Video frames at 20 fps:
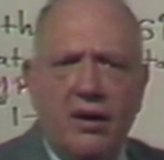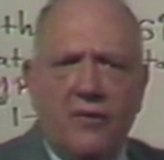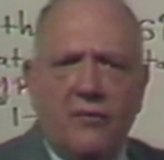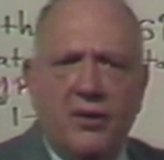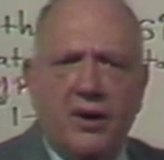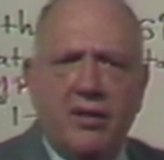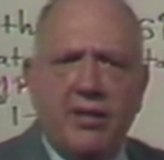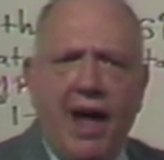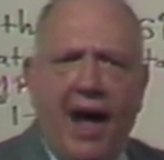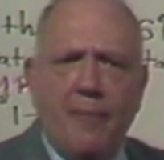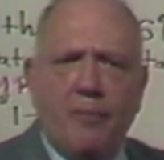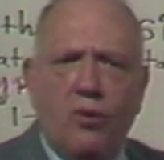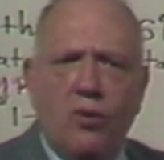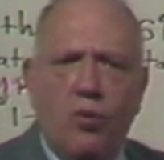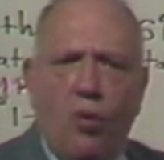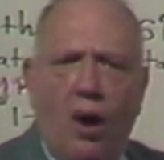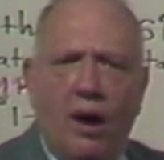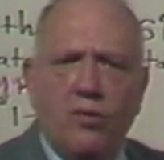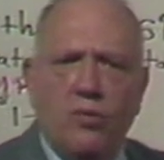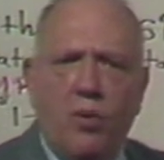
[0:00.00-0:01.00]
For example,
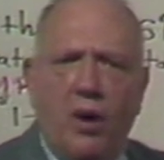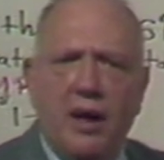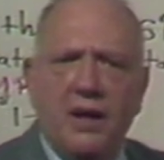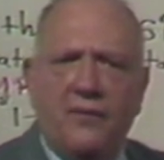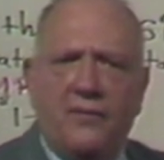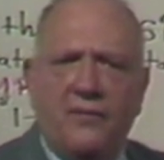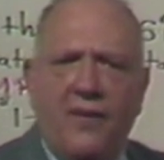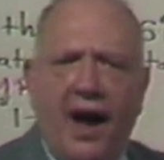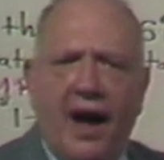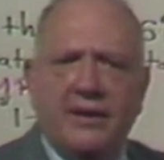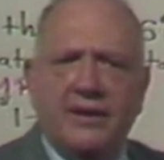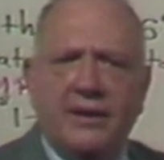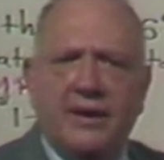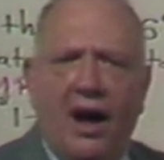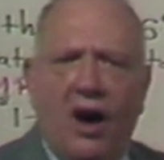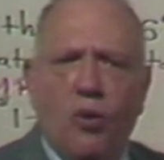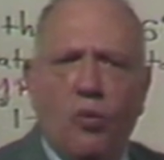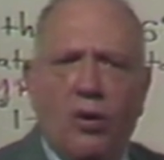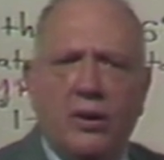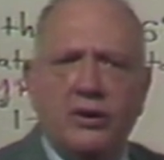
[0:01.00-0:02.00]
one way of finding
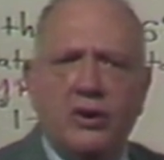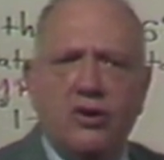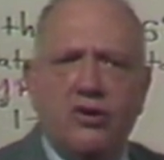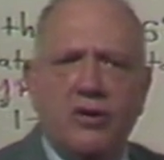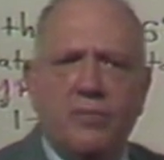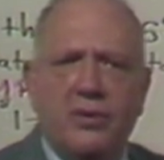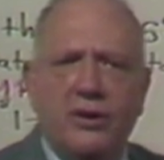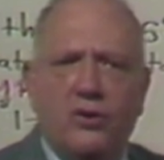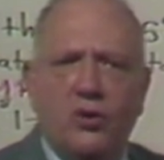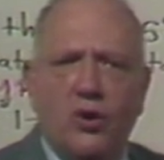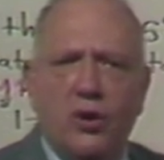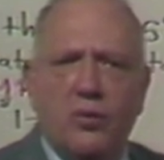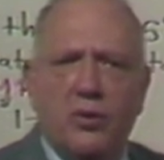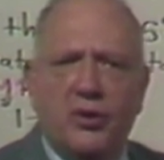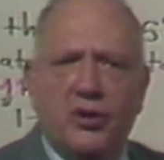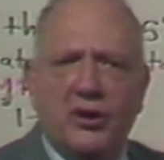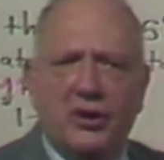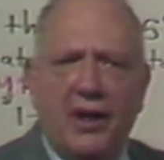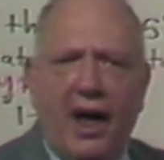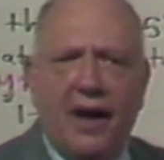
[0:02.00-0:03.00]
out what you should be doing
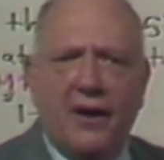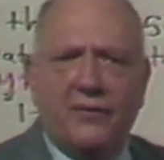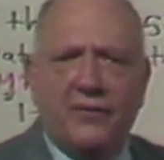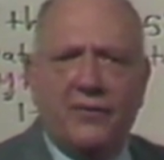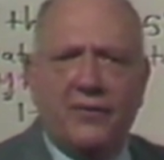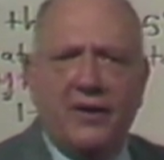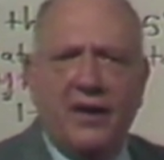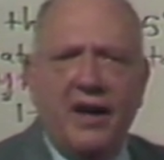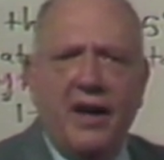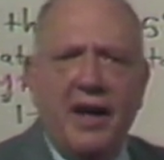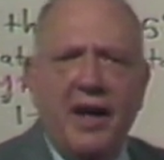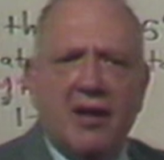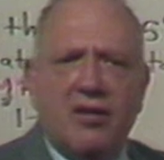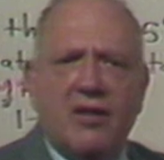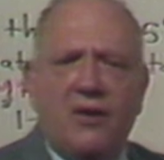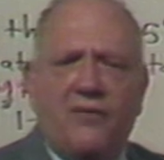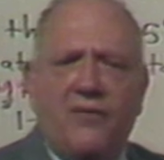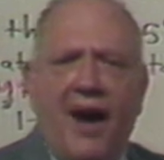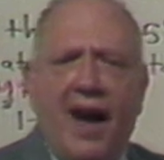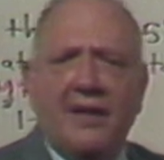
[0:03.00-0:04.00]
with your life is
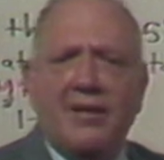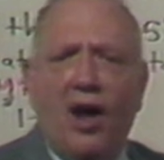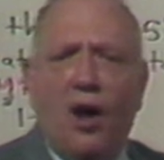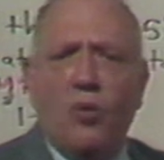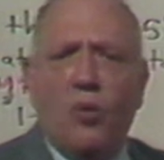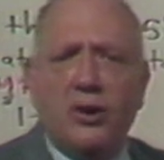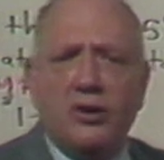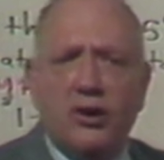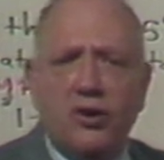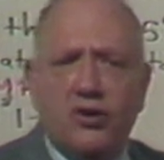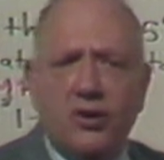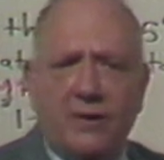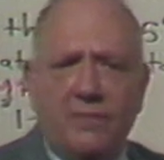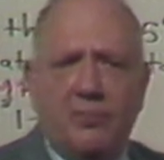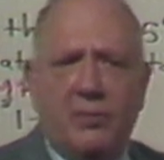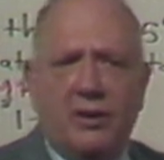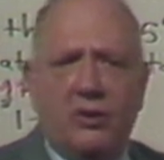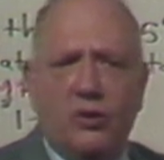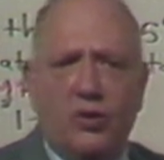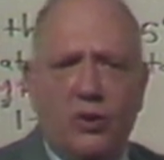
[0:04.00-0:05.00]
to find out what you
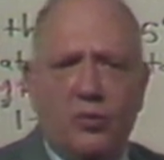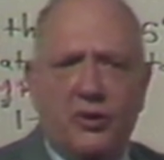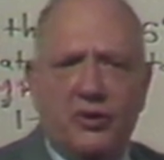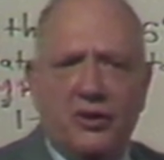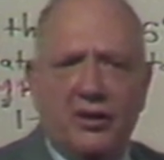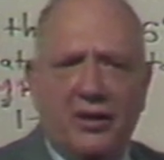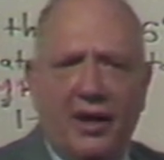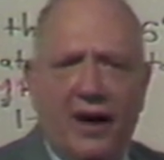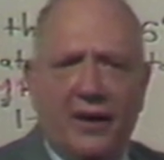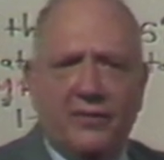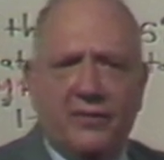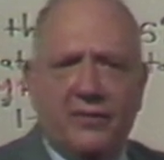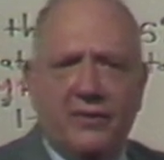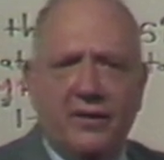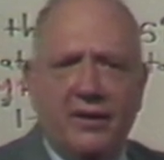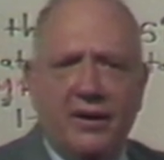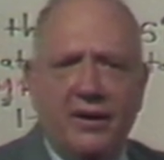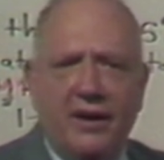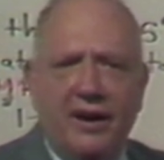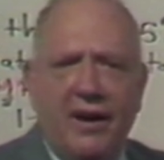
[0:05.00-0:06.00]
shouldn't be doing with your life.
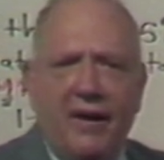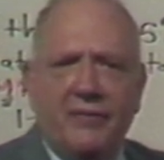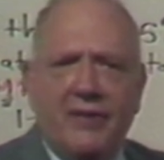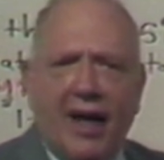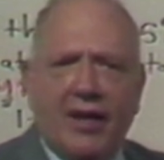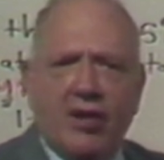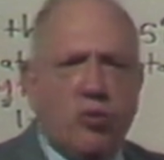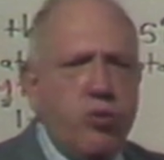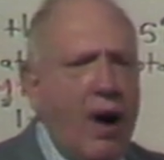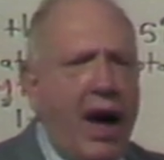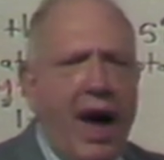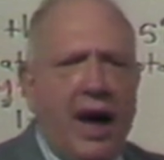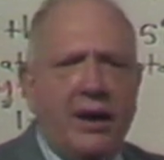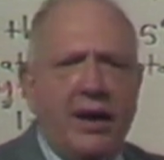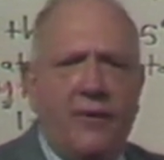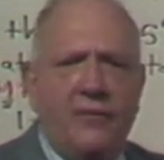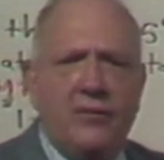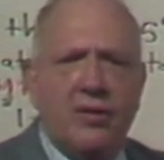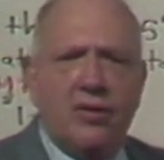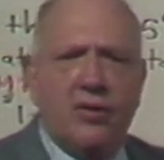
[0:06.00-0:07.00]
That's why I
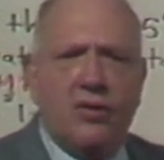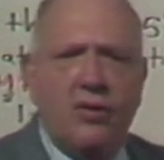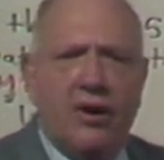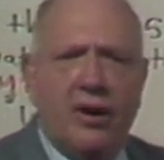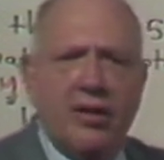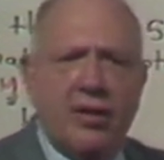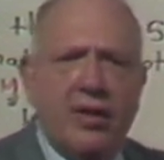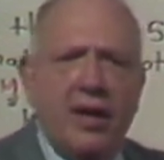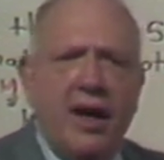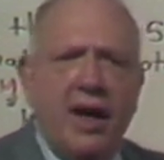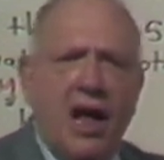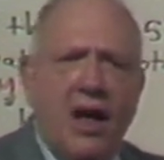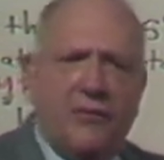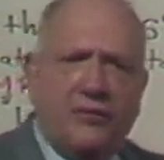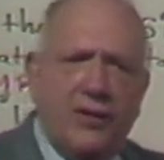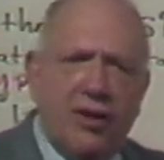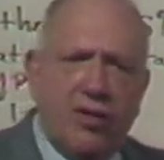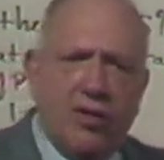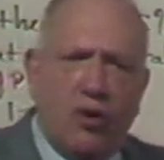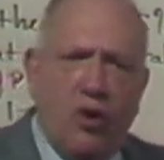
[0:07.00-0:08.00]
love this course. If
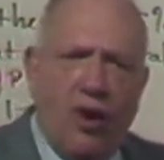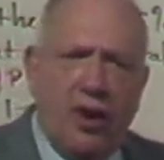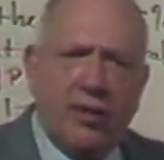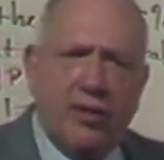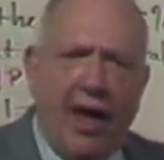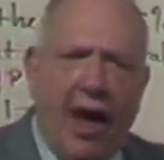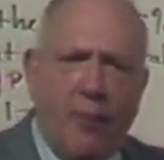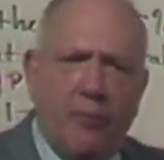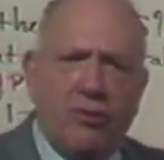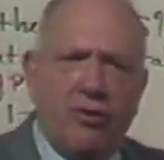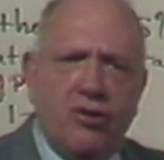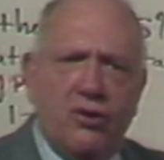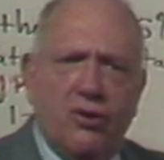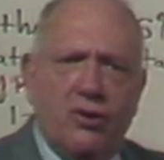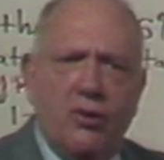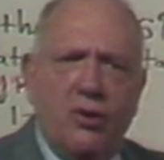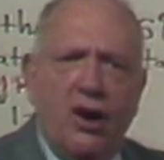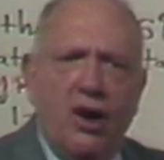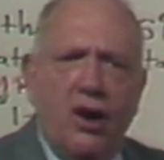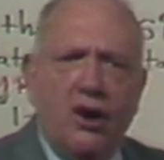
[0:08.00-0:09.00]
this course helps
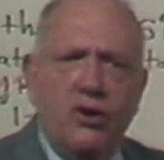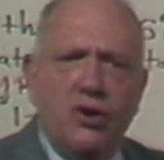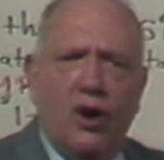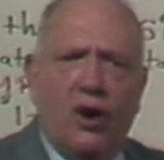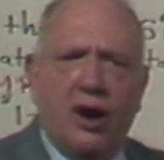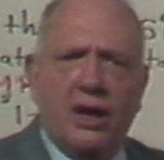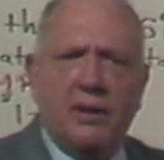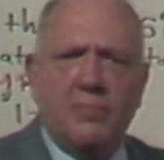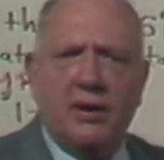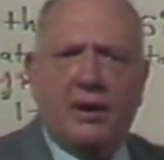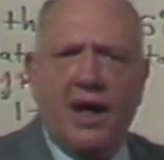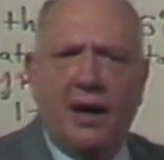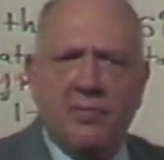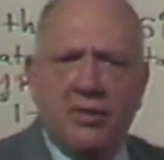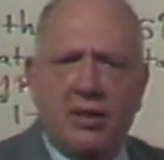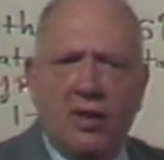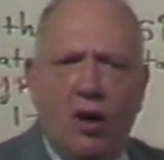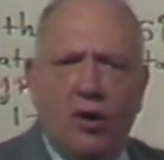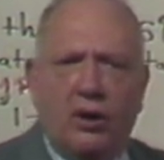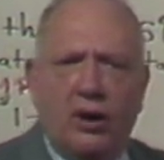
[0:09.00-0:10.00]
you, you're going to become
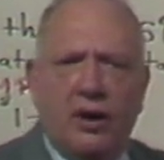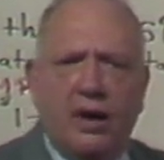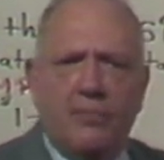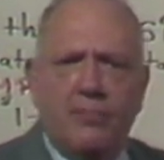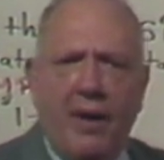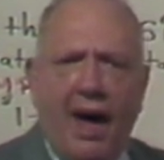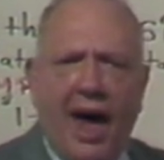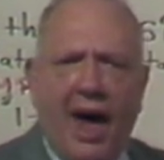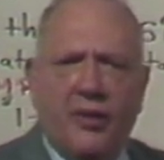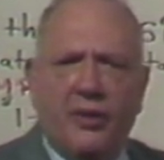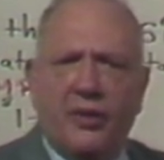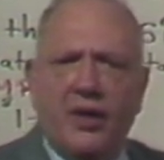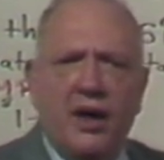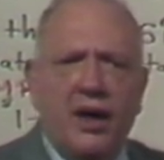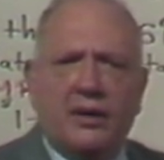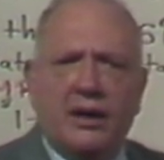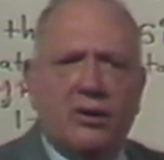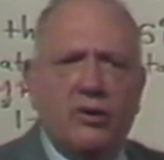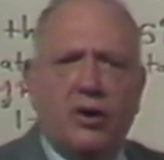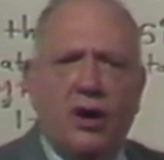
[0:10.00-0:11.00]
so good at math
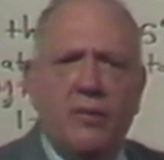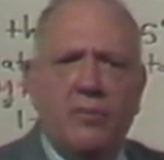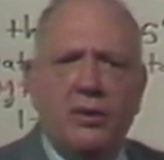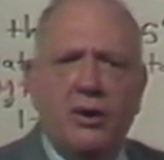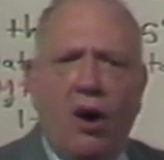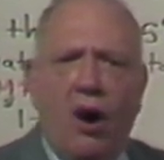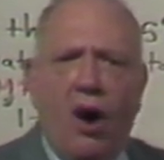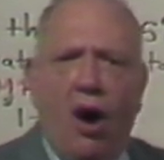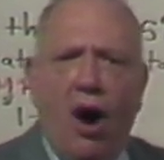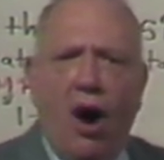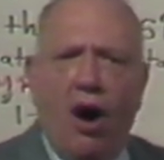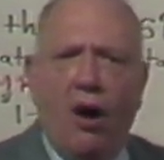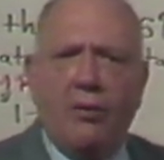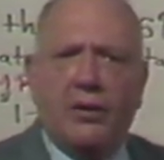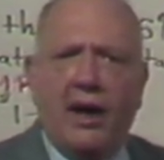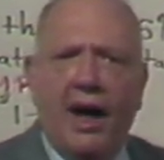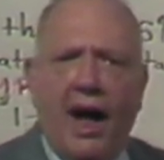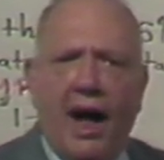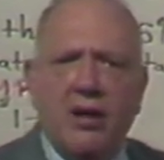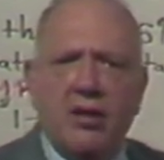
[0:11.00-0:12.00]
that there are going to be all
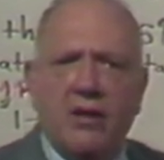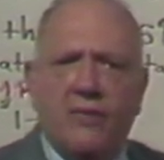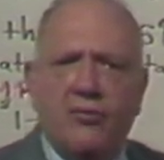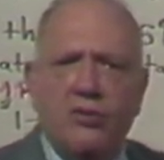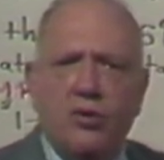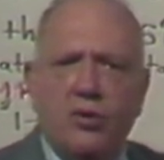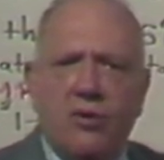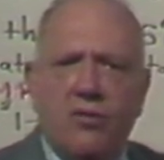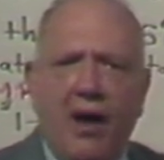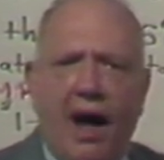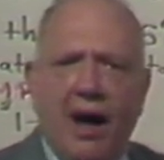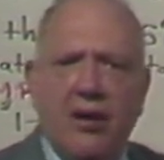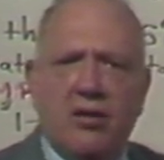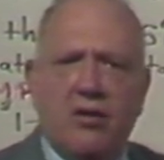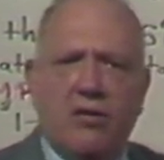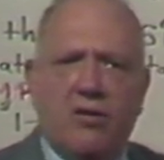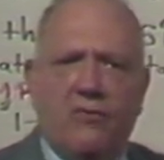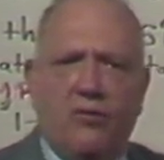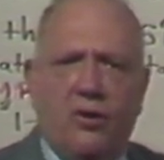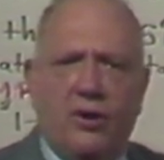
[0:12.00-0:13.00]
kinds of new
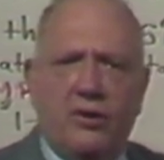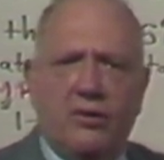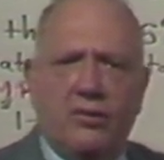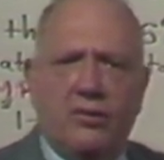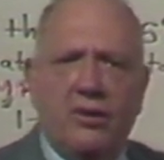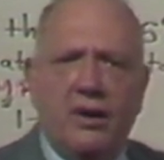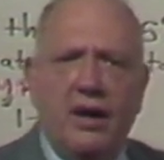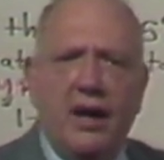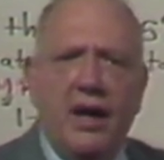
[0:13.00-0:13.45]
horizons for you.